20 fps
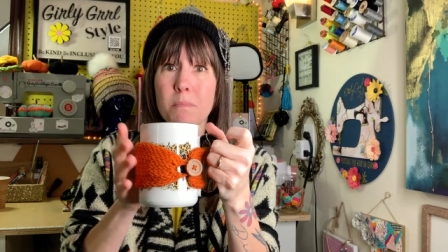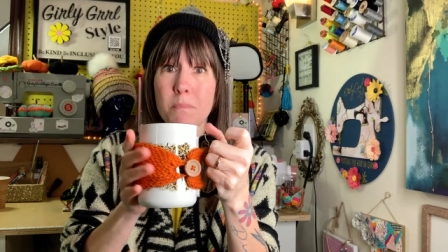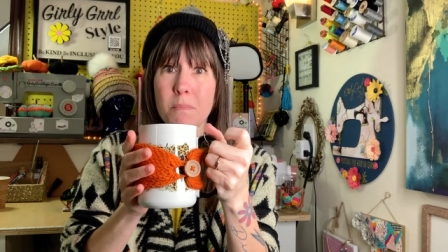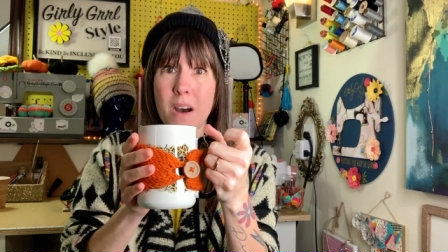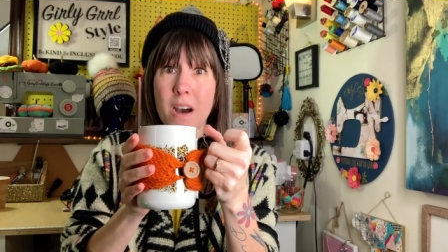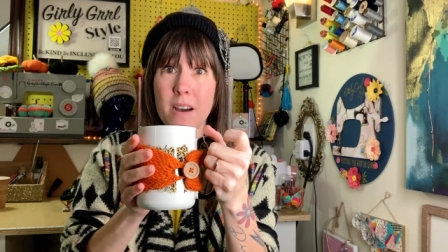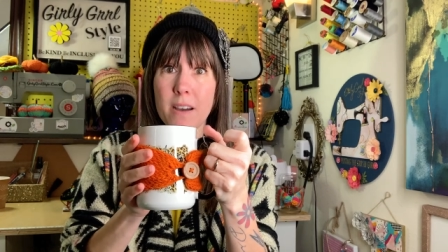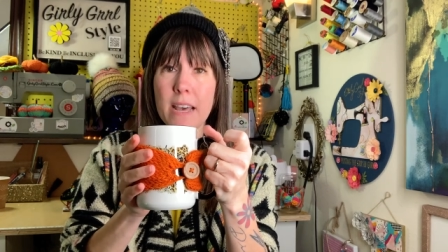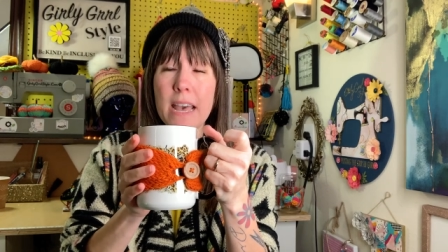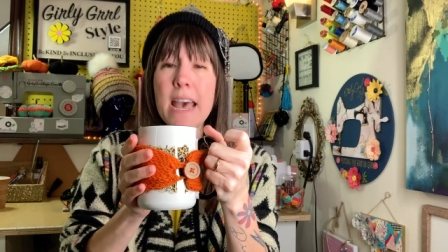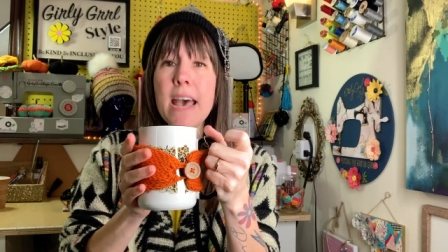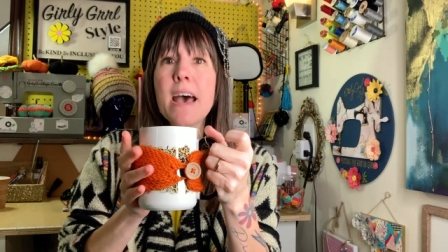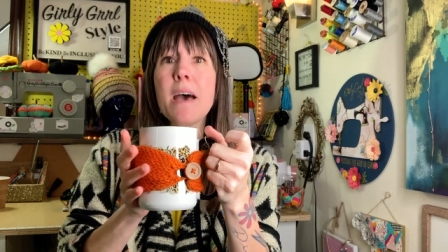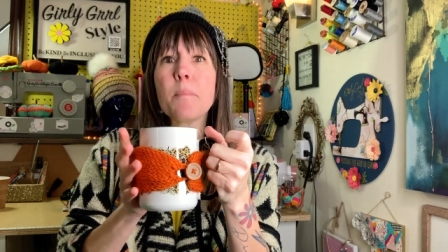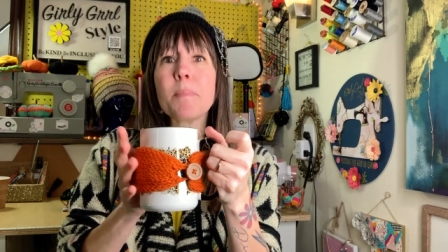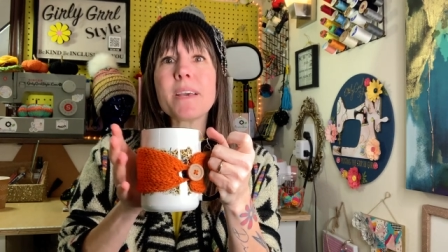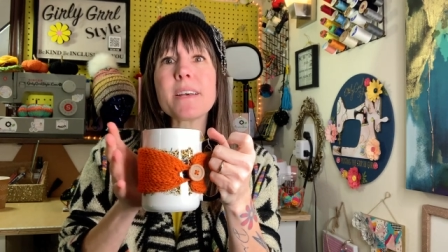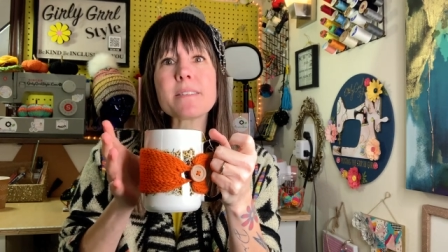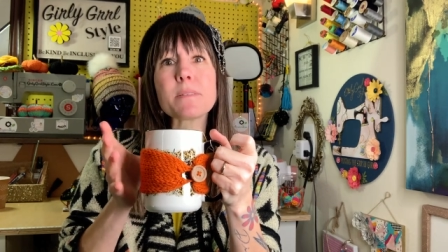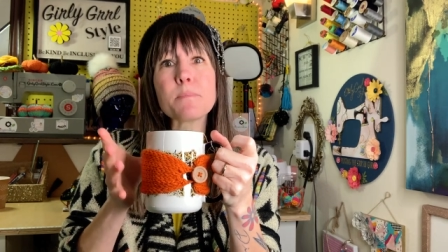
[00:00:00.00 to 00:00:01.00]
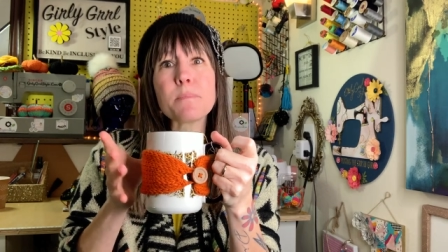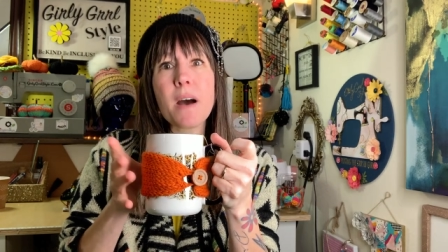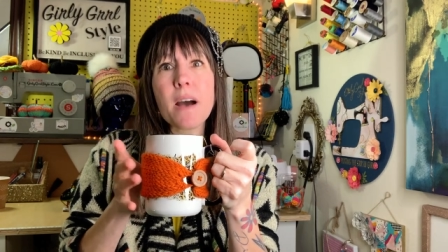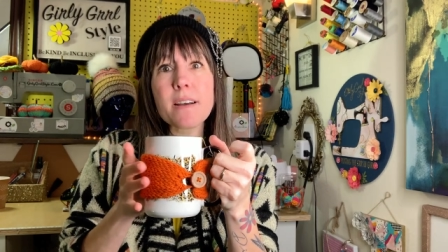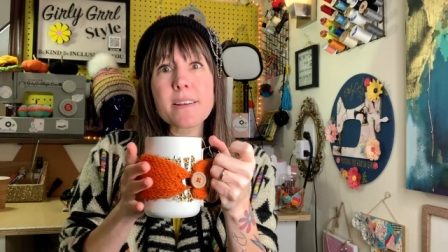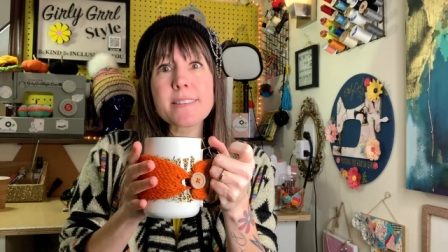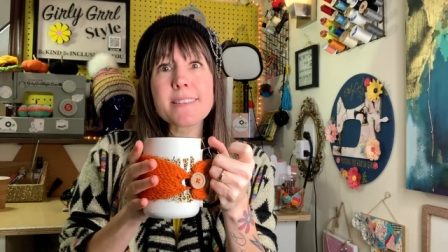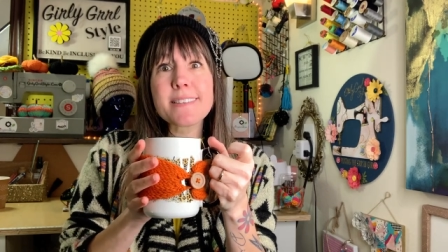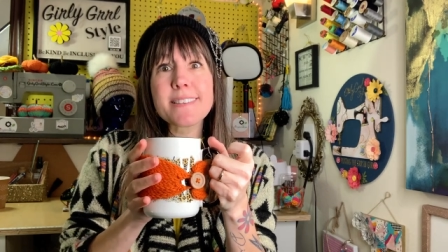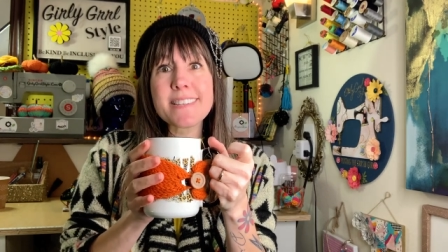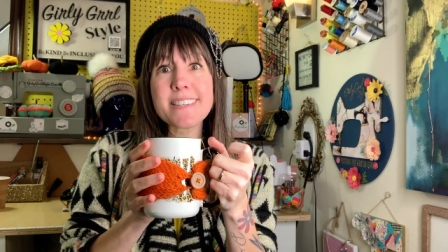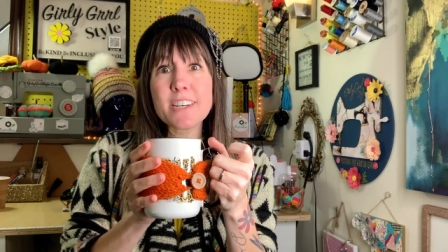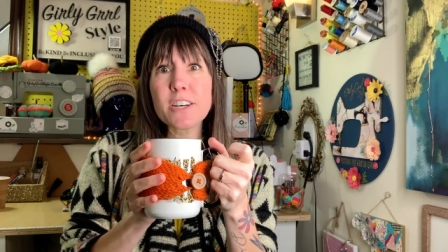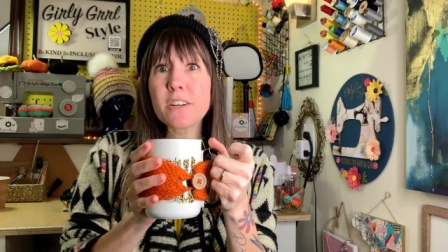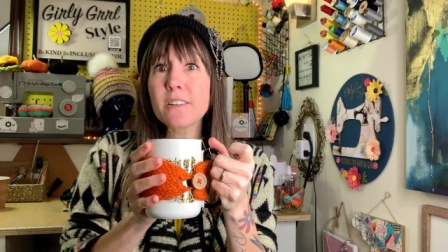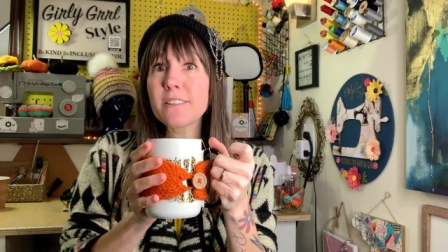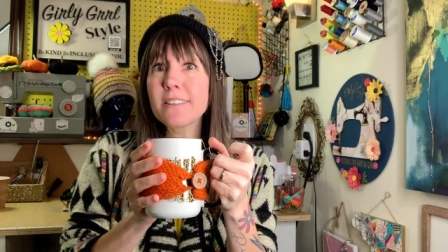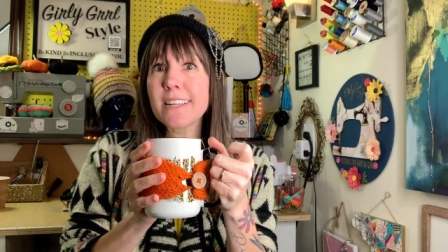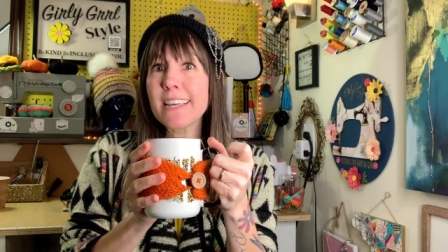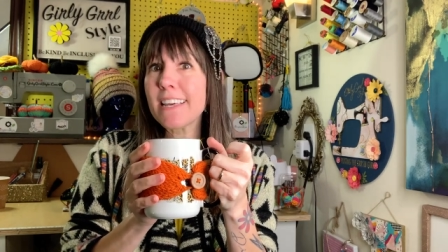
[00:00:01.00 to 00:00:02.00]
mug. Because mugs
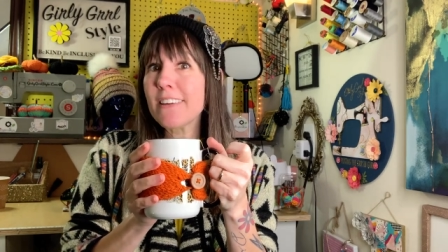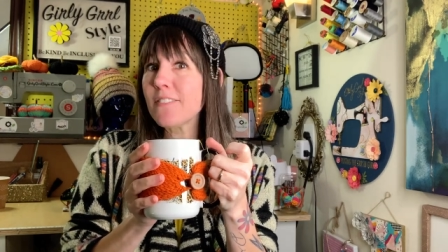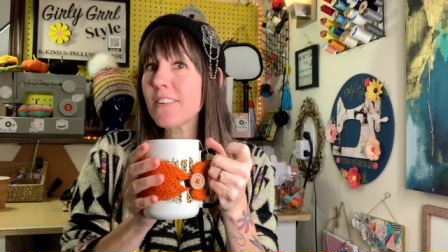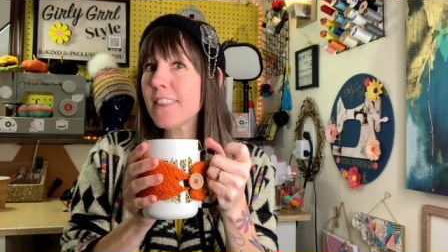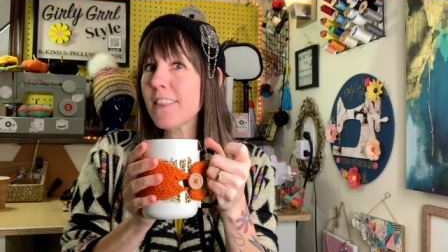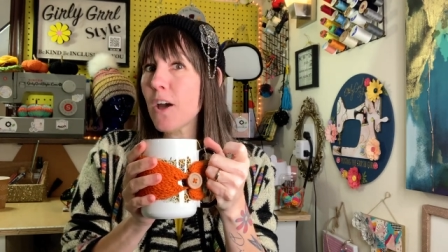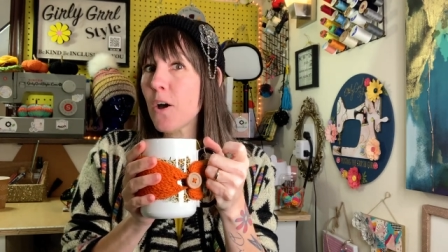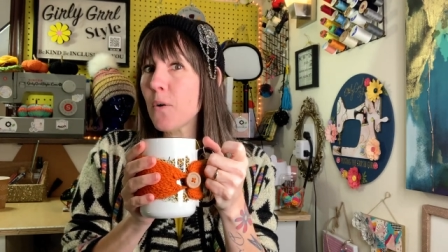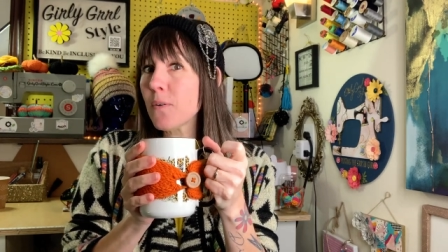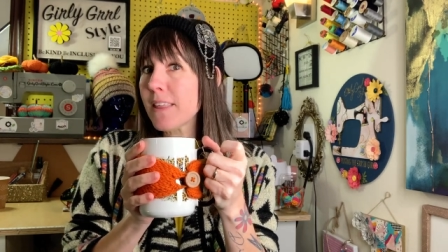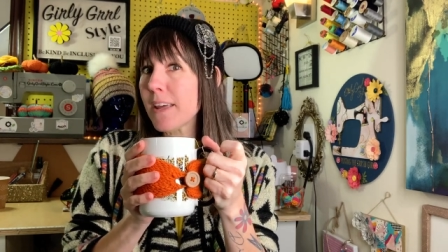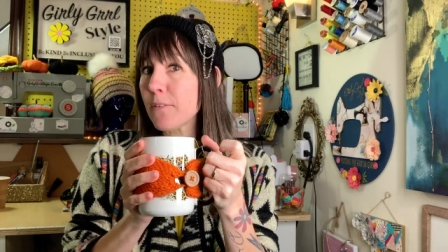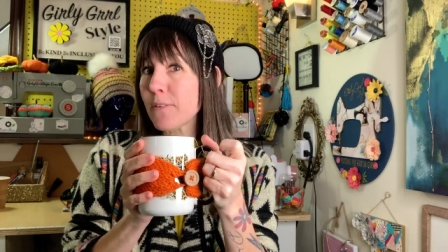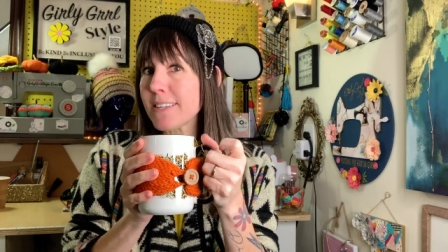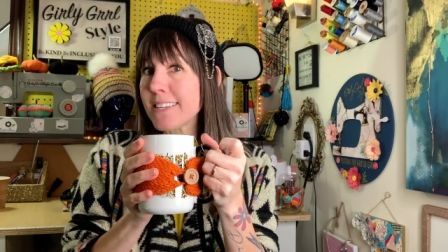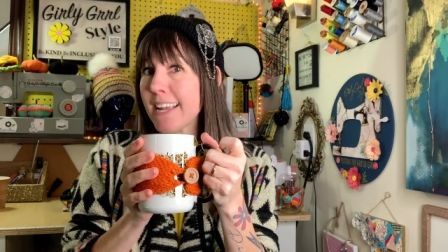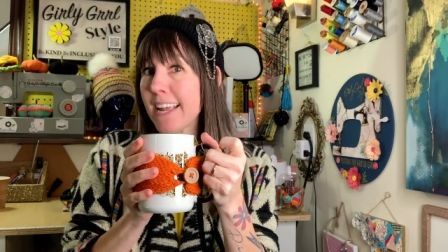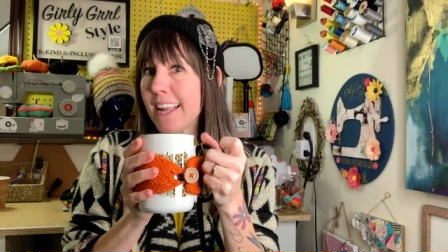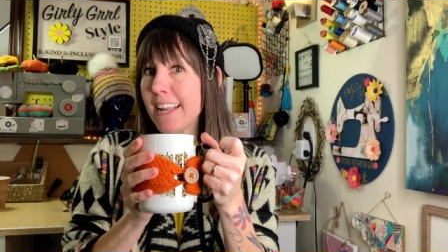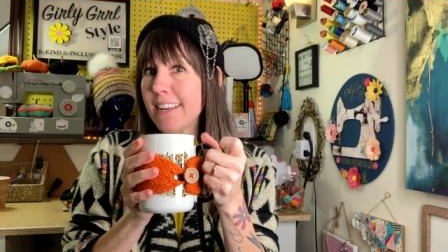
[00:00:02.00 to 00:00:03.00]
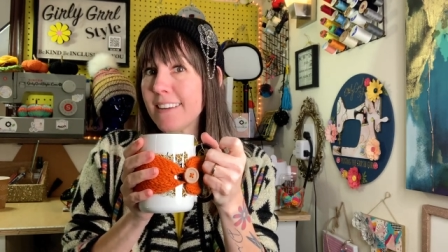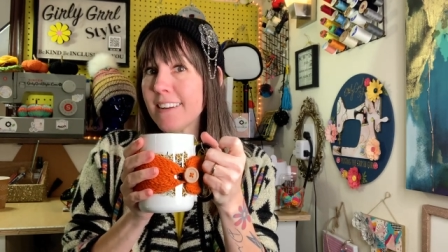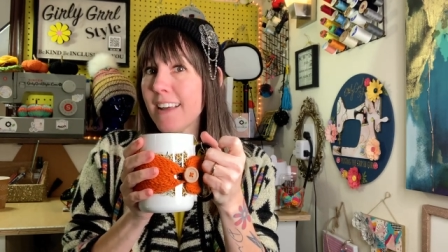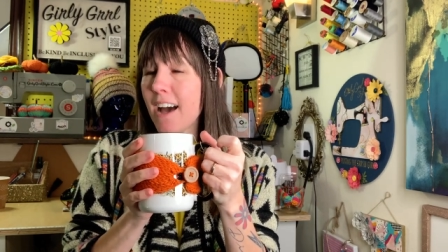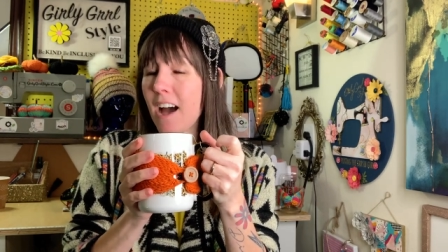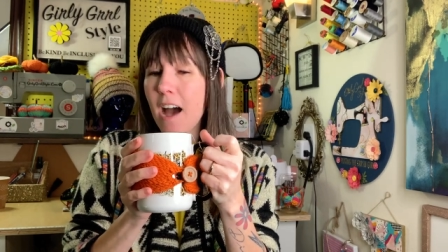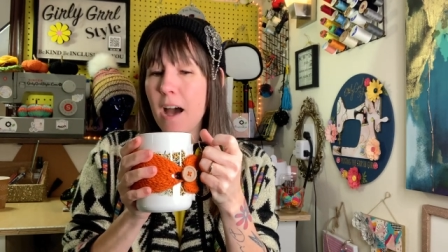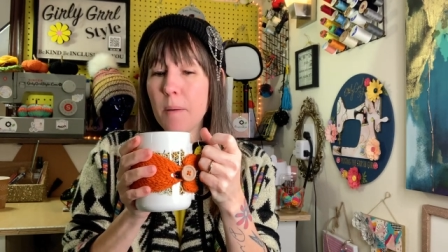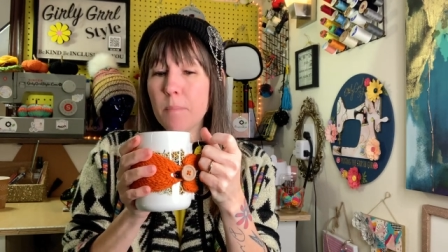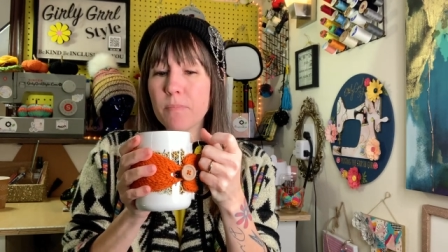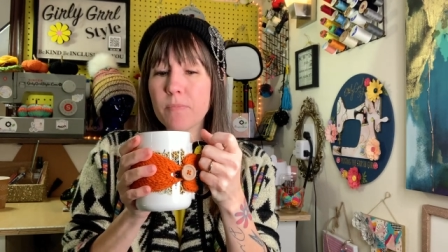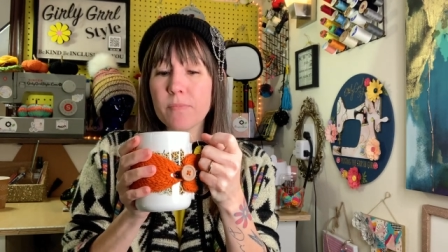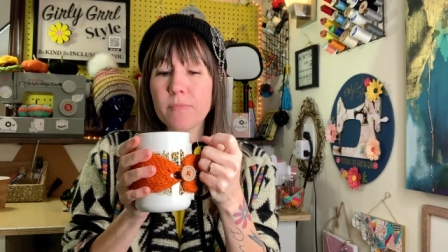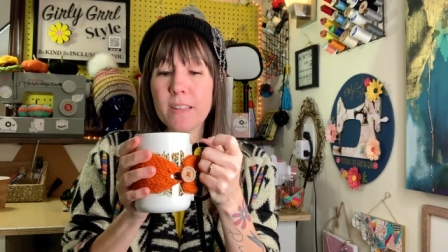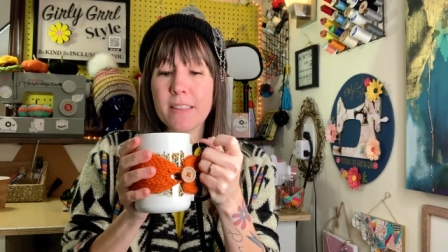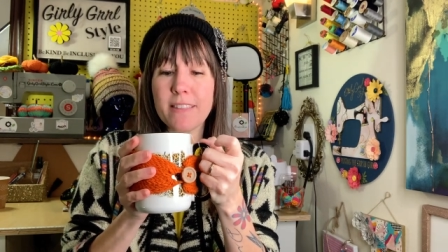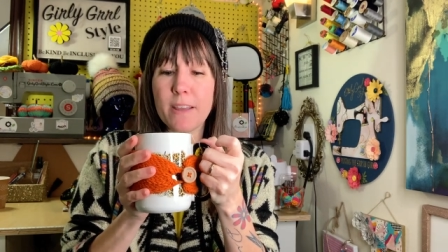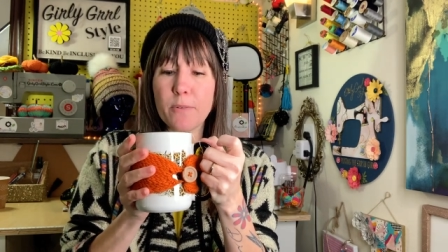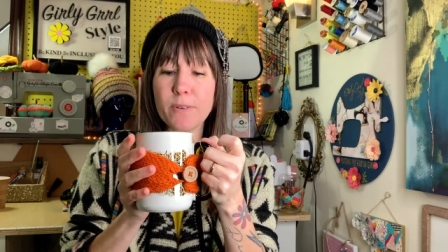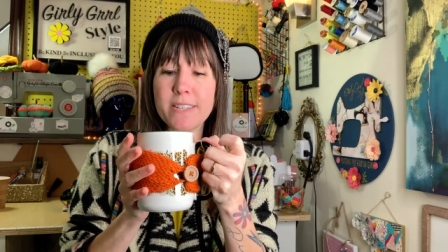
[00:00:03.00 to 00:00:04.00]
still, even though they retain, um,
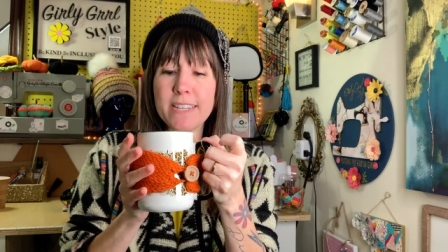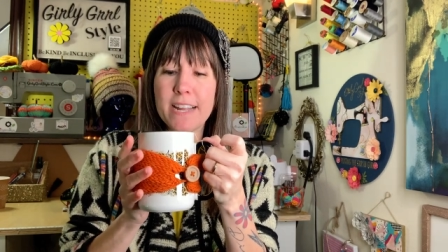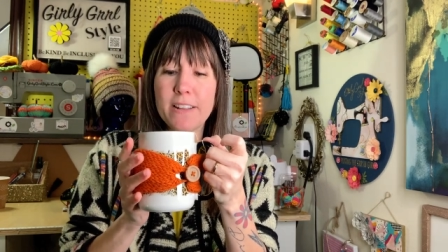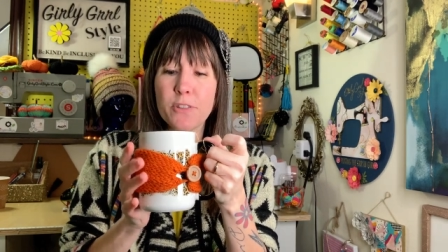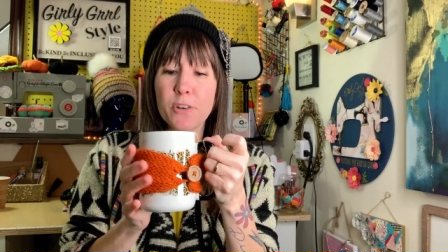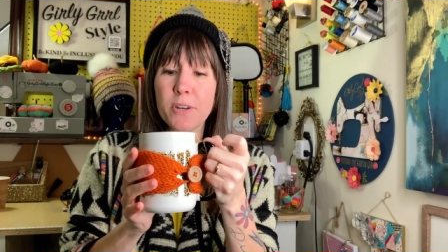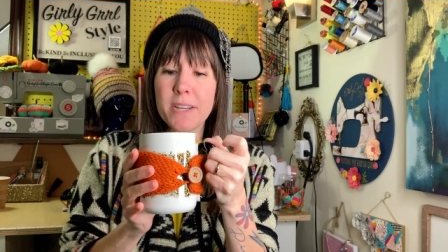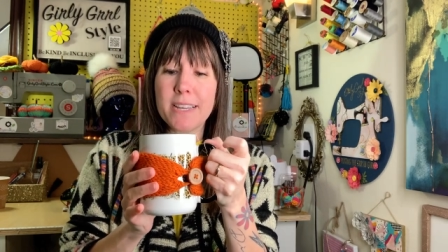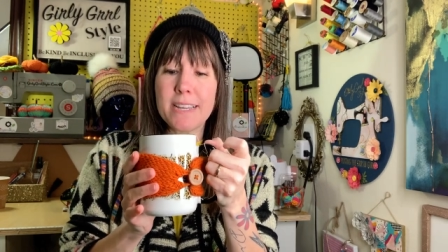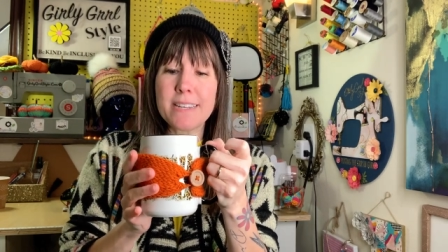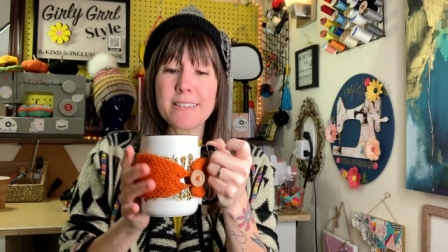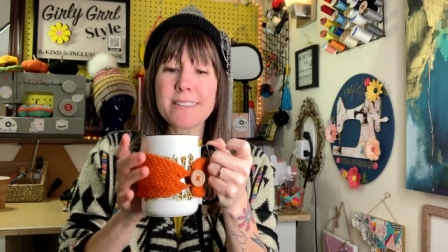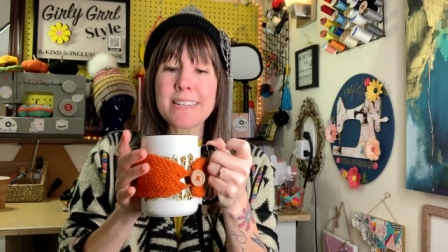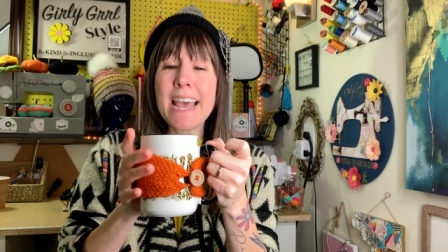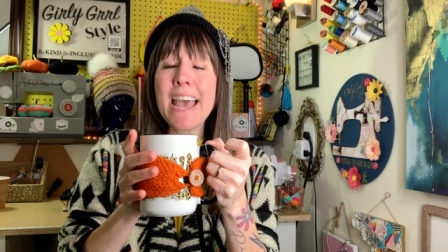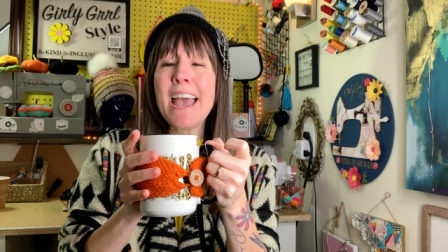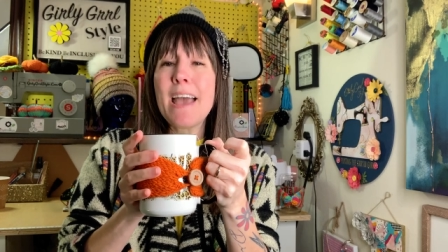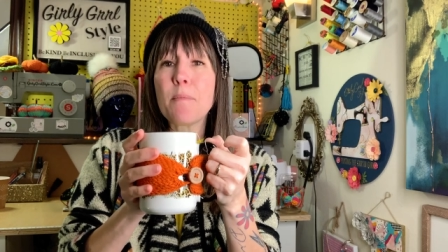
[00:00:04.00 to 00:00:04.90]
they retain their heat,